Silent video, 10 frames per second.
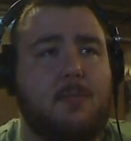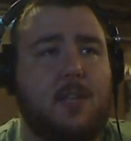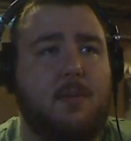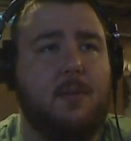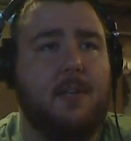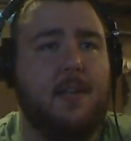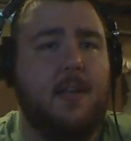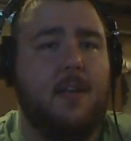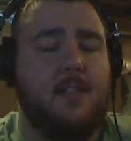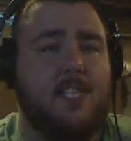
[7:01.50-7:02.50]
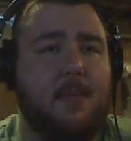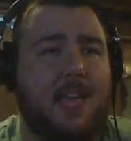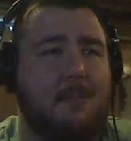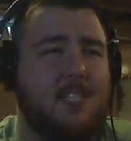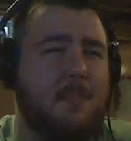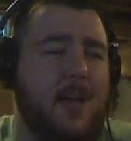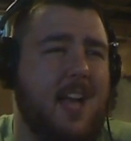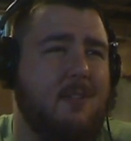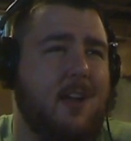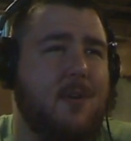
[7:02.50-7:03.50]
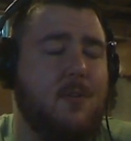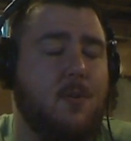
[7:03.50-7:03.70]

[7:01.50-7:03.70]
like when something happens in the background,